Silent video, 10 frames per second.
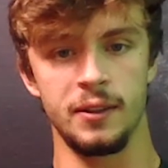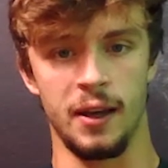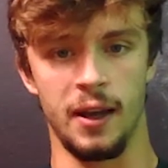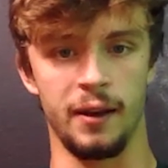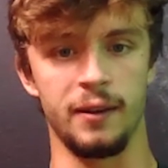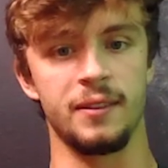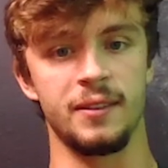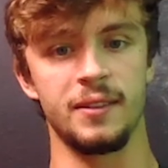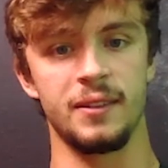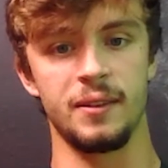And
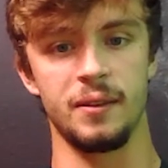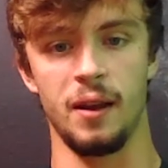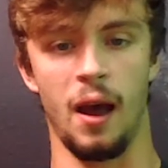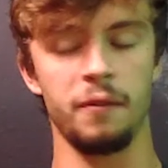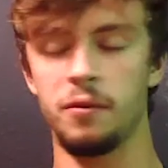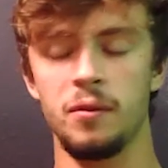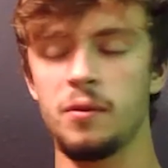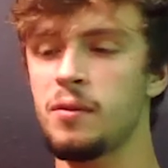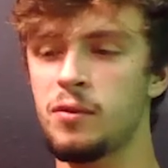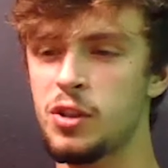I
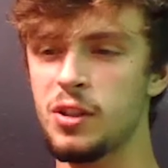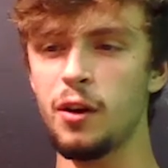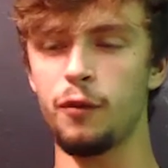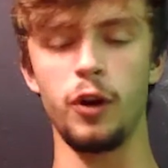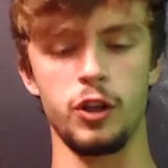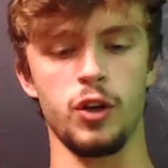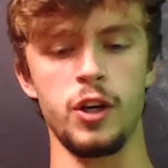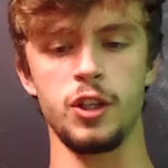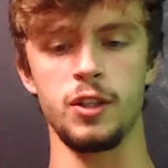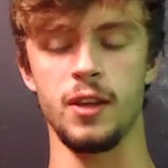just little
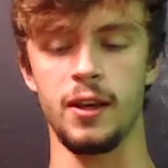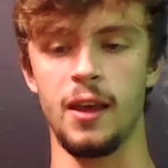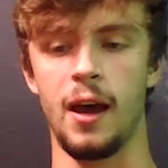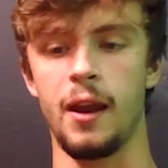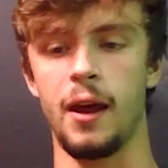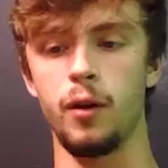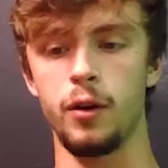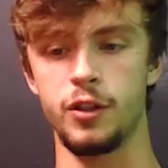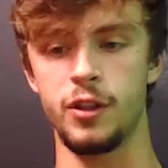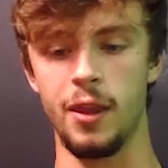frustrations like that. And I don't
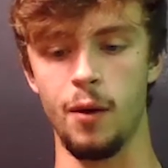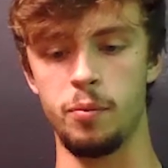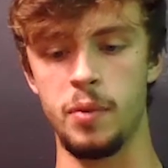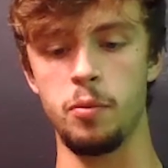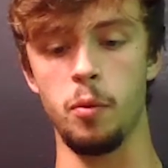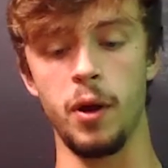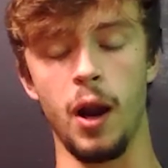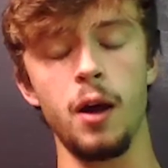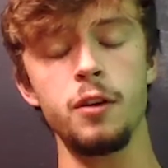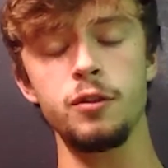understand that with people. But
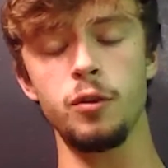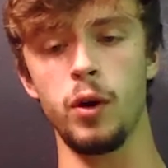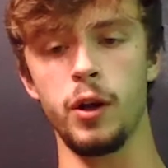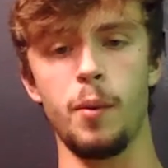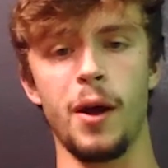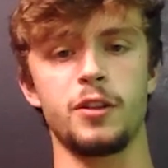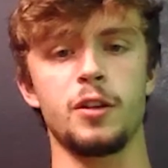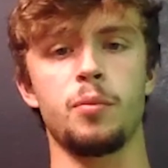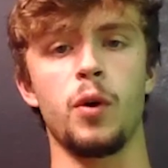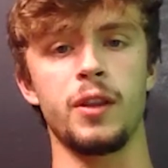I also want to go back to
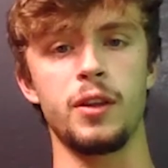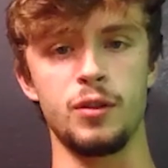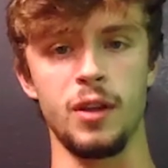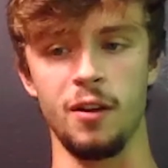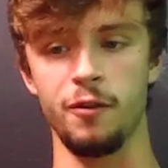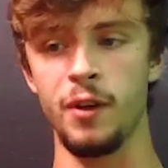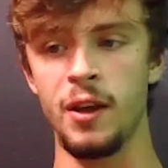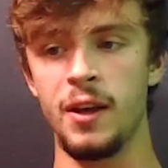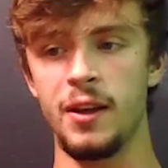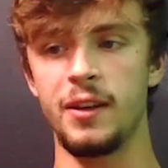your point that you said of
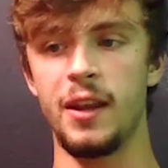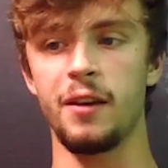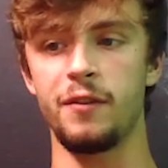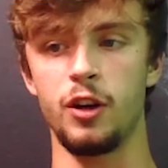negative